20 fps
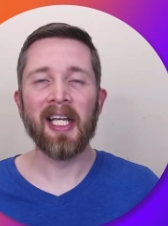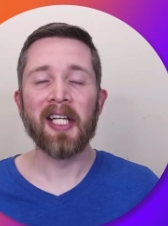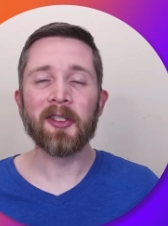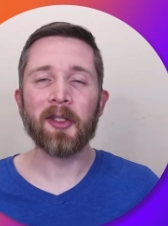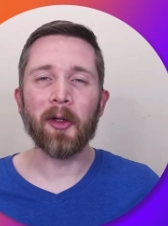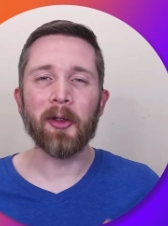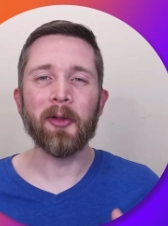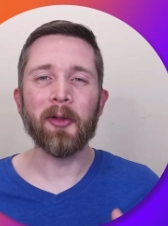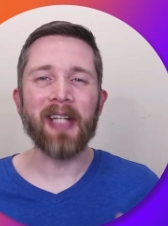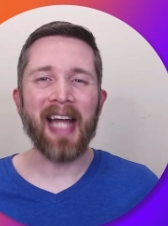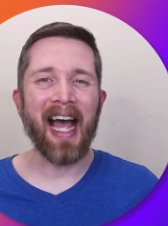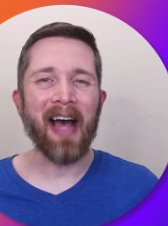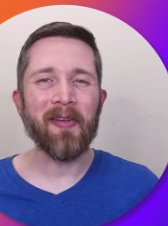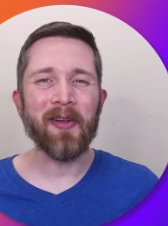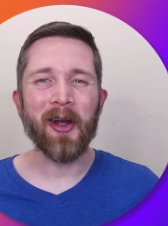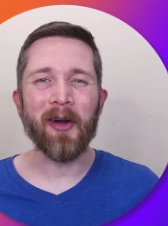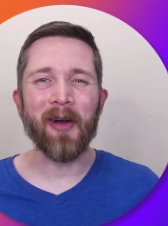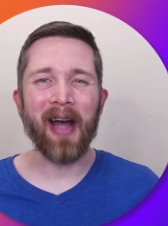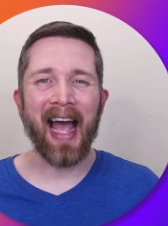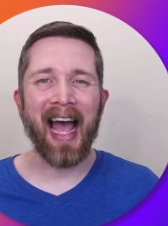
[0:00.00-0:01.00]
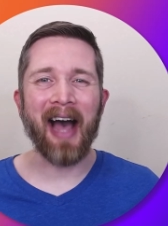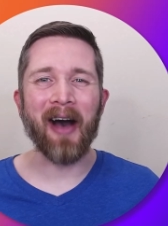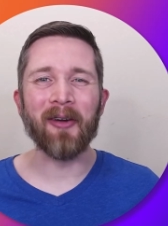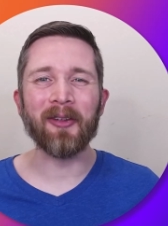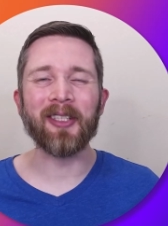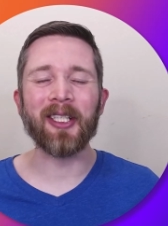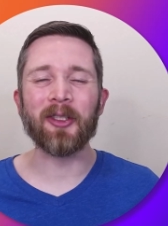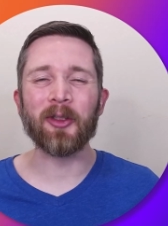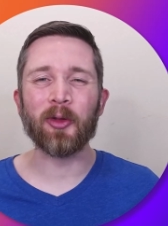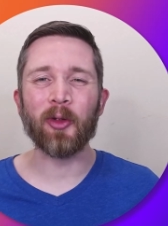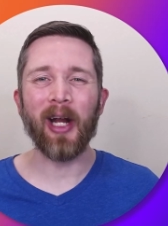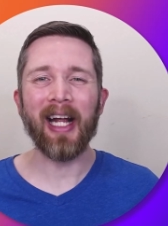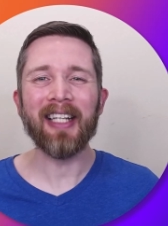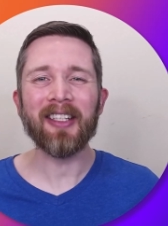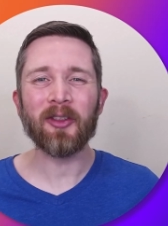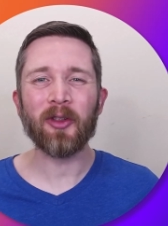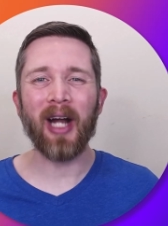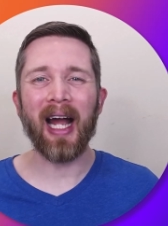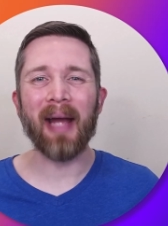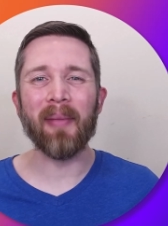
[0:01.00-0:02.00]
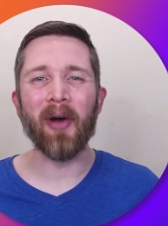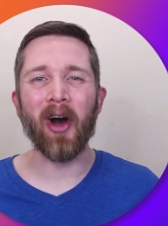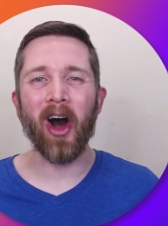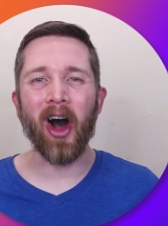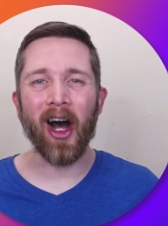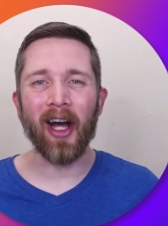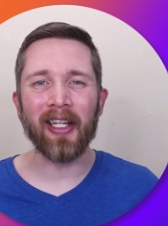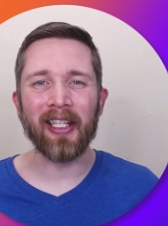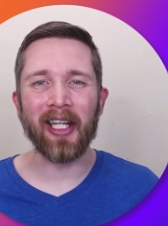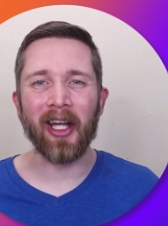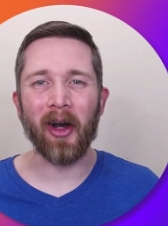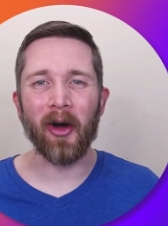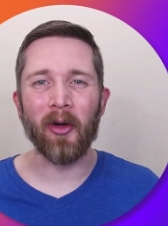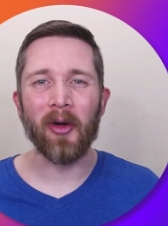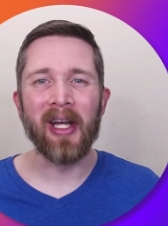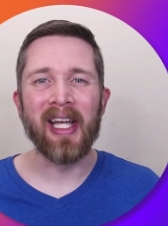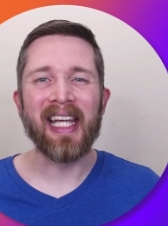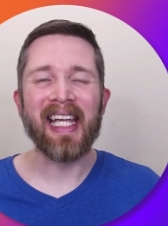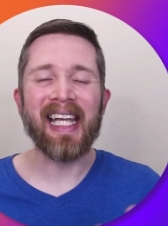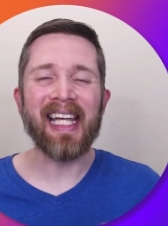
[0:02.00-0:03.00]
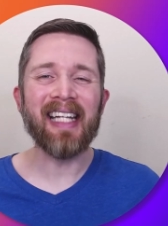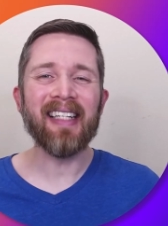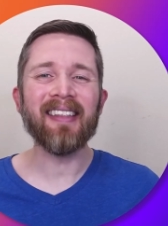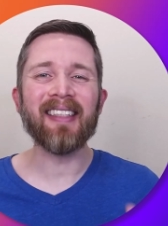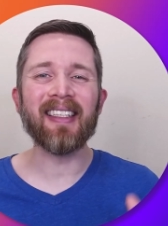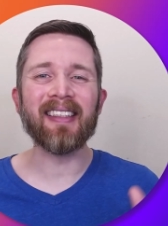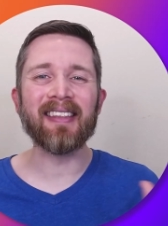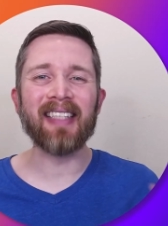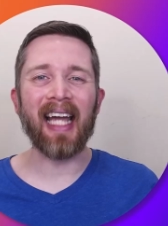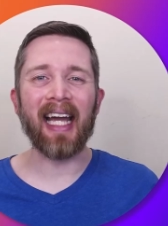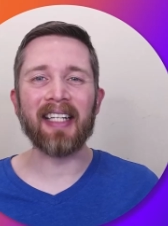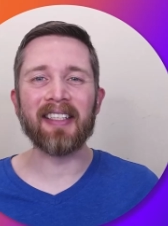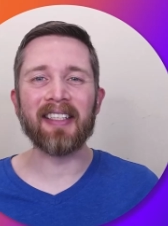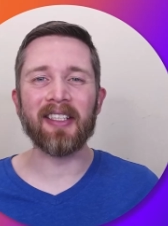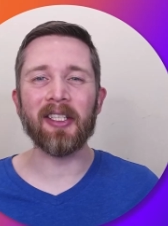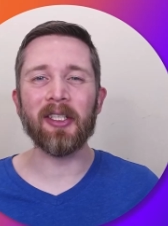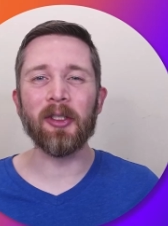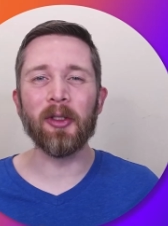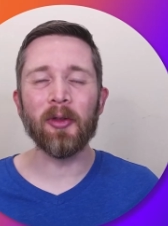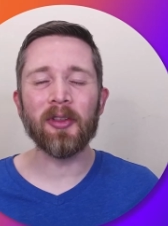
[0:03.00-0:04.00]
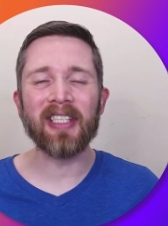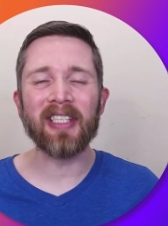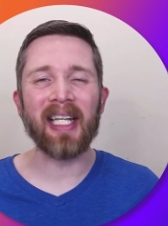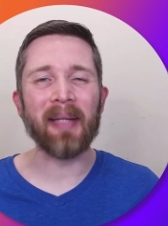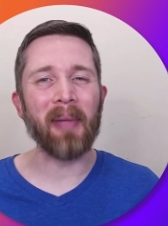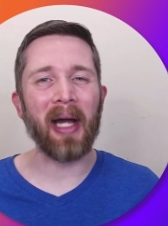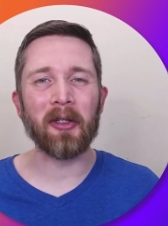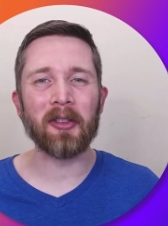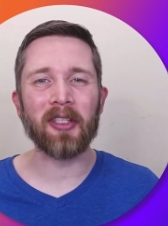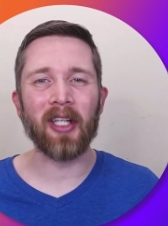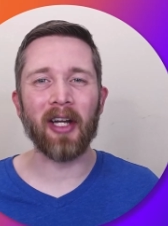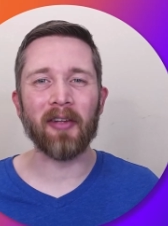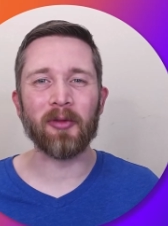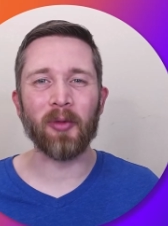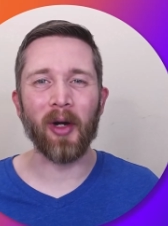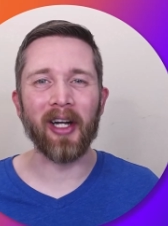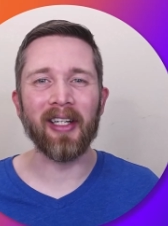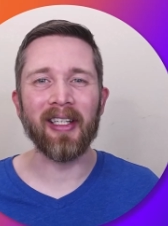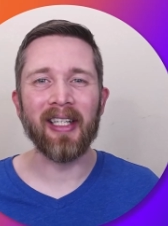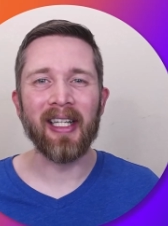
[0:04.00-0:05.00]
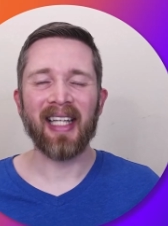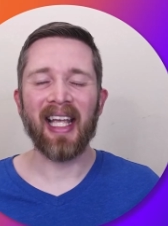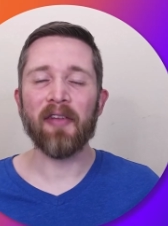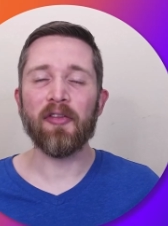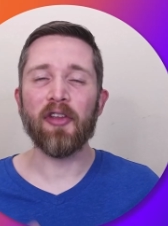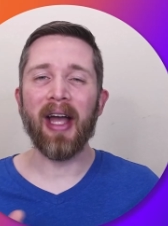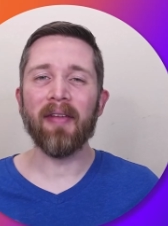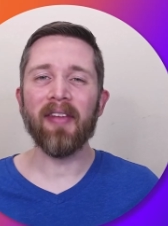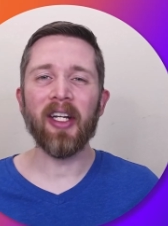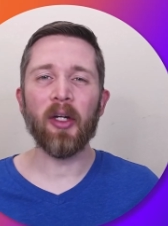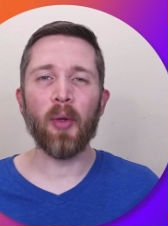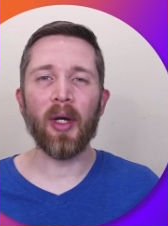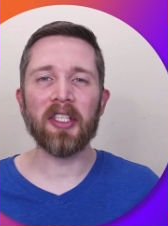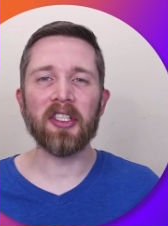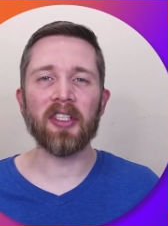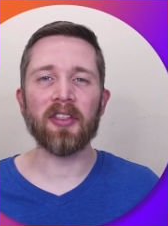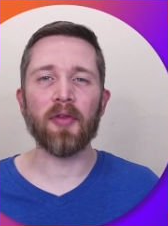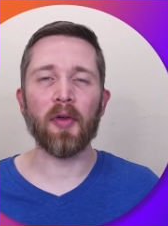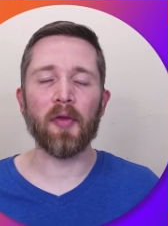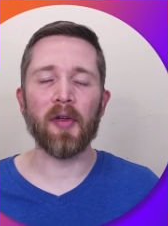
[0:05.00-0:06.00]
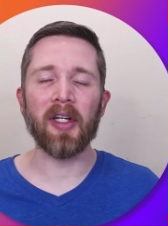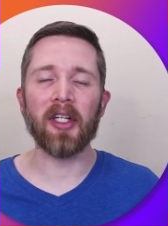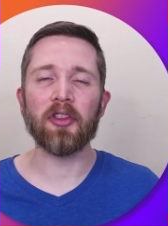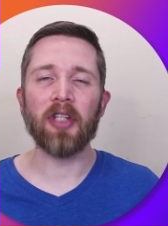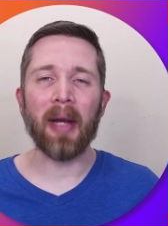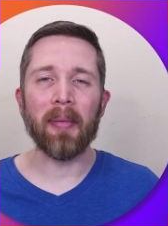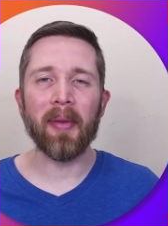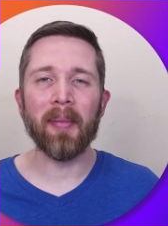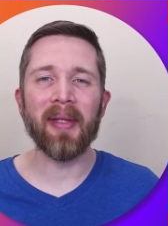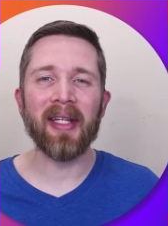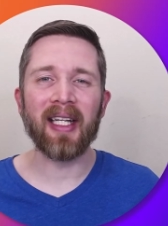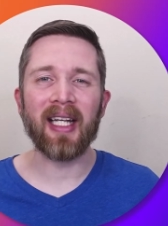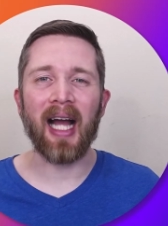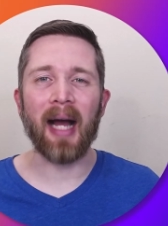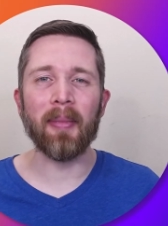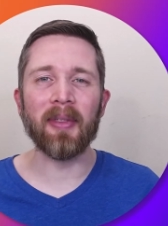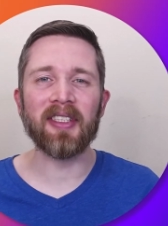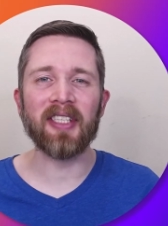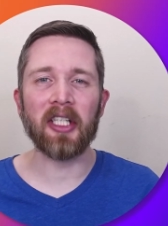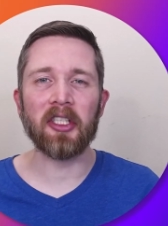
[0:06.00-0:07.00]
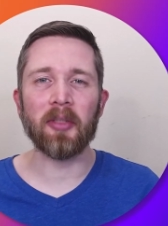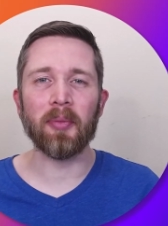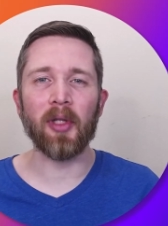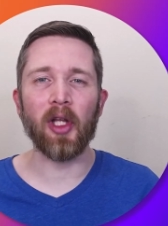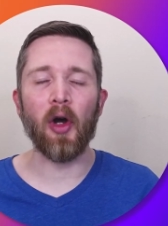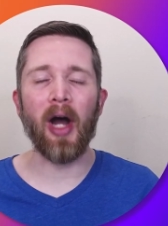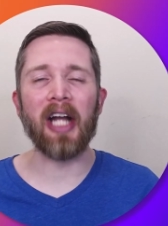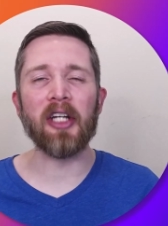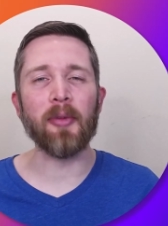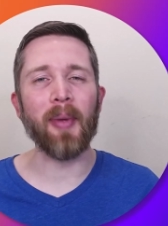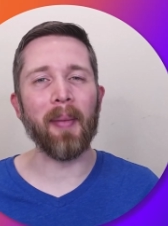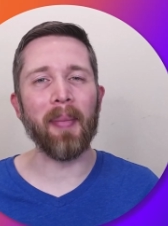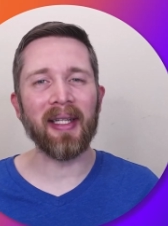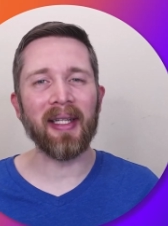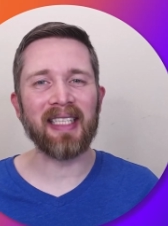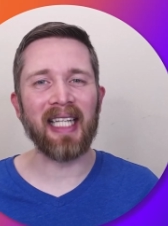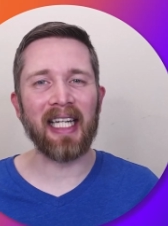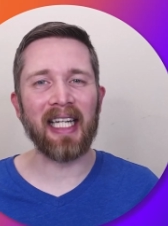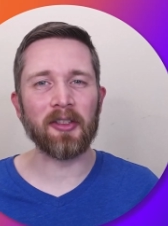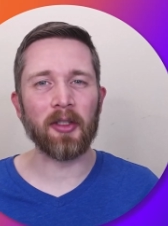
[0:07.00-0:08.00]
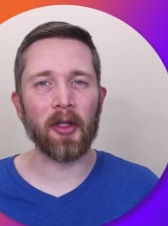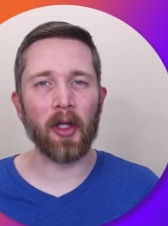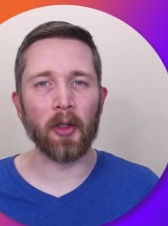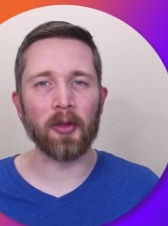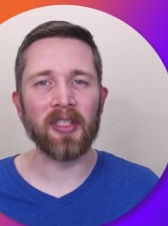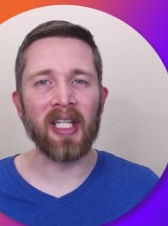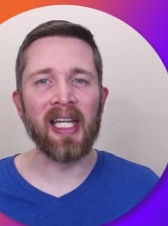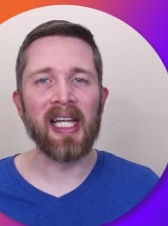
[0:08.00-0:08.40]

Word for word: So you now know how to transcribe audio into text using Microsoft Word. If you have any questions, feel free to drop them in the comment section below. I do my best to answer those.